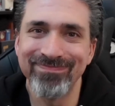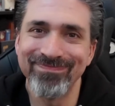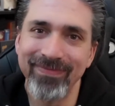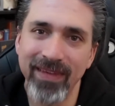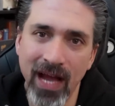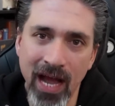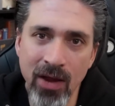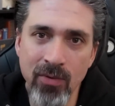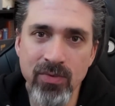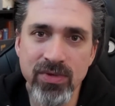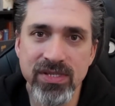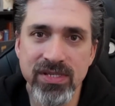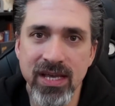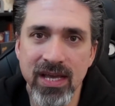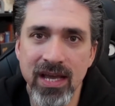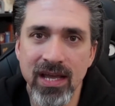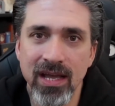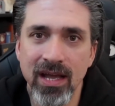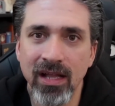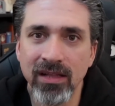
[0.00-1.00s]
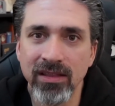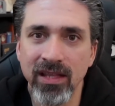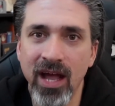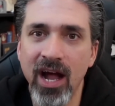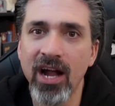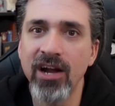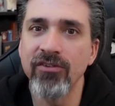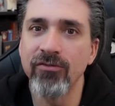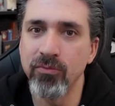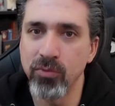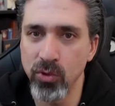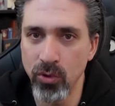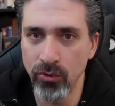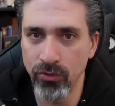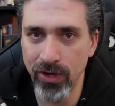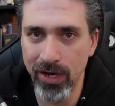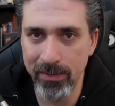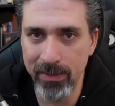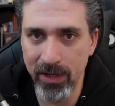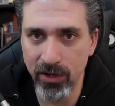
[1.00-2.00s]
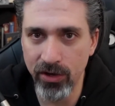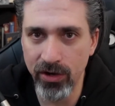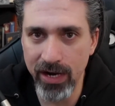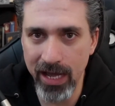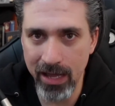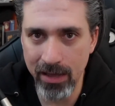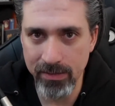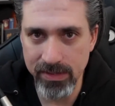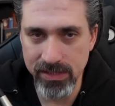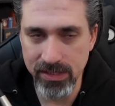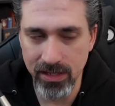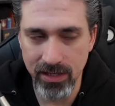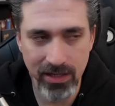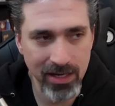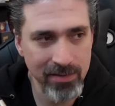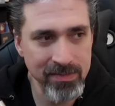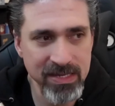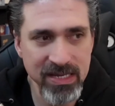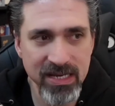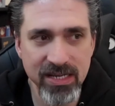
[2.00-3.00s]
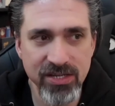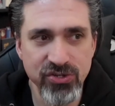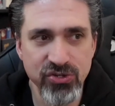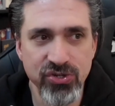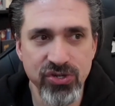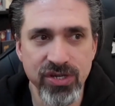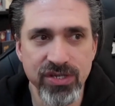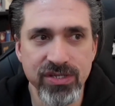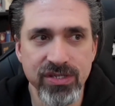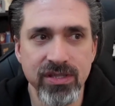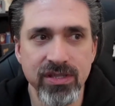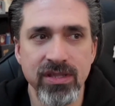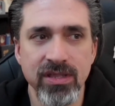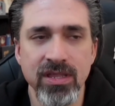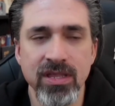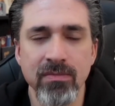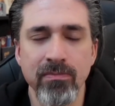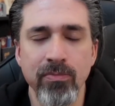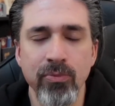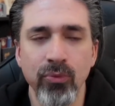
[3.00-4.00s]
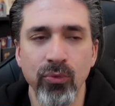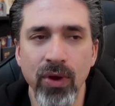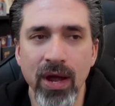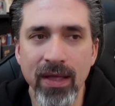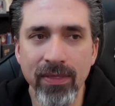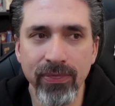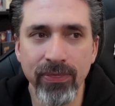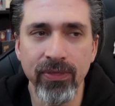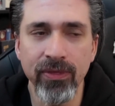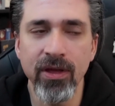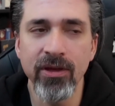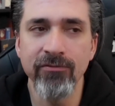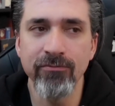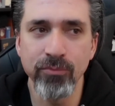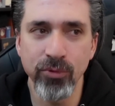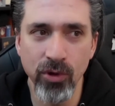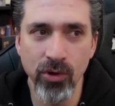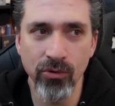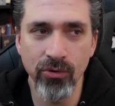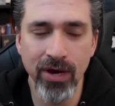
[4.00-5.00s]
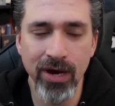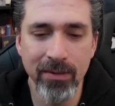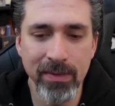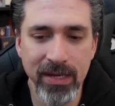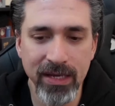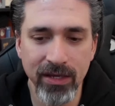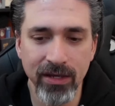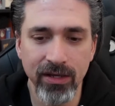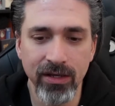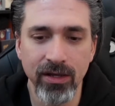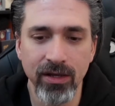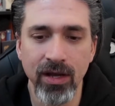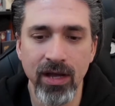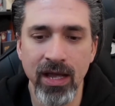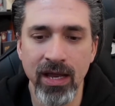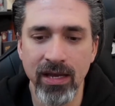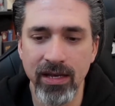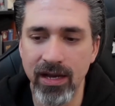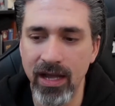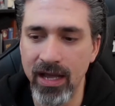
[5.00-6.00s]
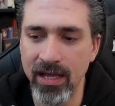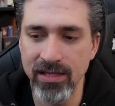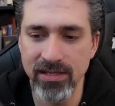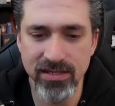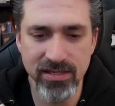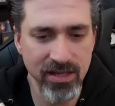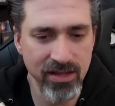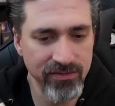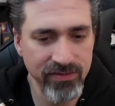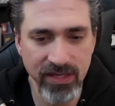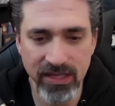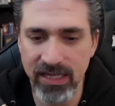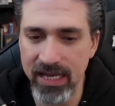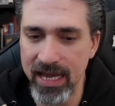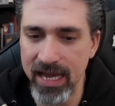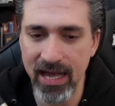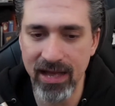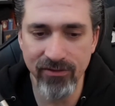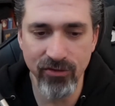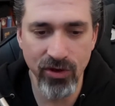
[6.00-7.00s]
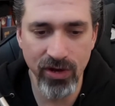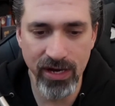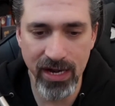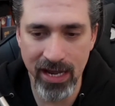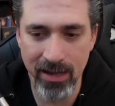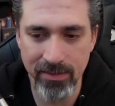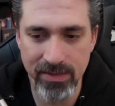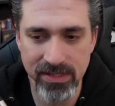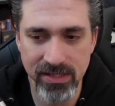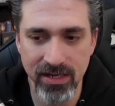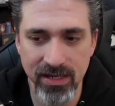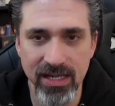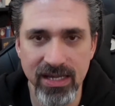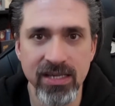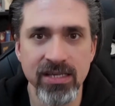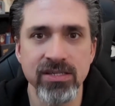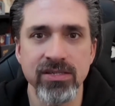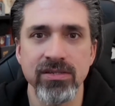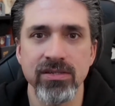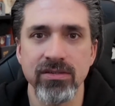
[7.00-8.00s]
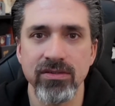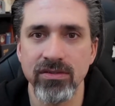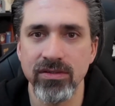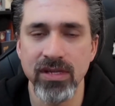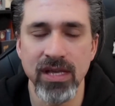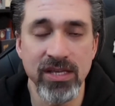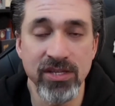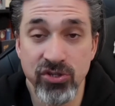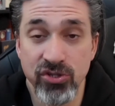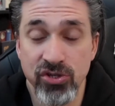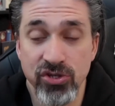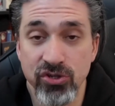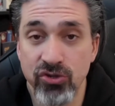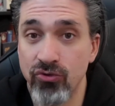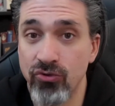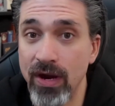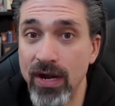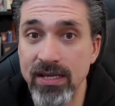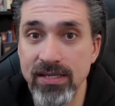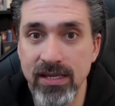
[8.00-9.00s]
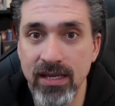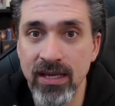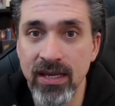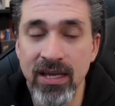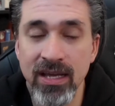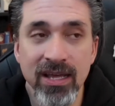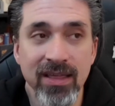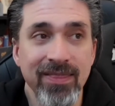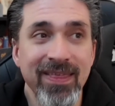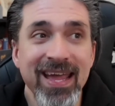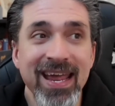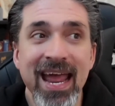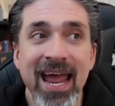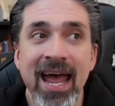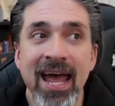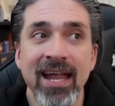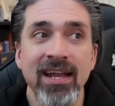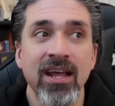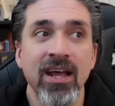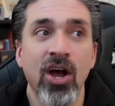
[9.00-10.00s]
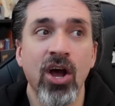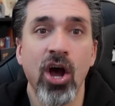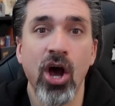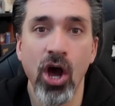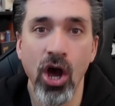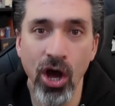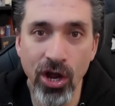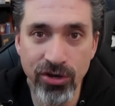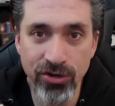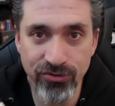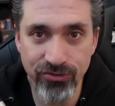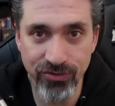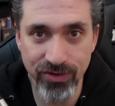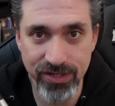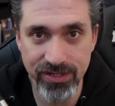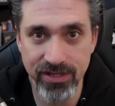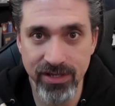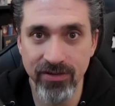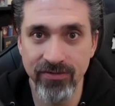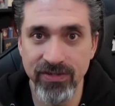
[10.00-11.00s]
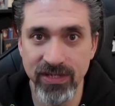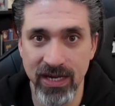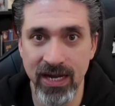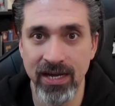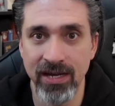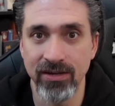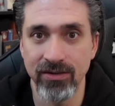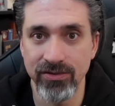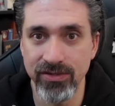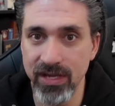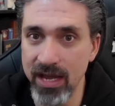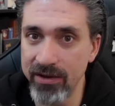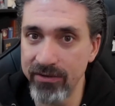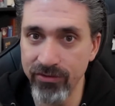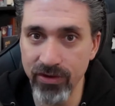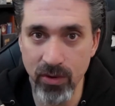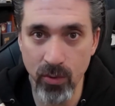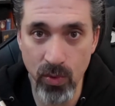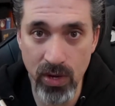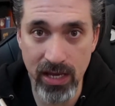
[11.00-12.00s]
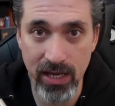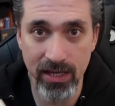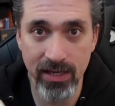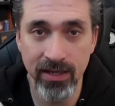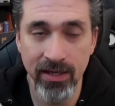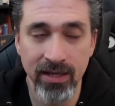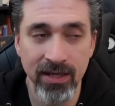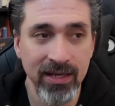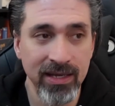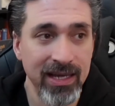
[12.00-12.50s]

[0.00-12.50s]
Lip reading: I would say, a lot of programming on Amazon. I mean, it's just the breadth of programming and stuff that they have on Amazon it's just crazy. They add hundreds of titles every week.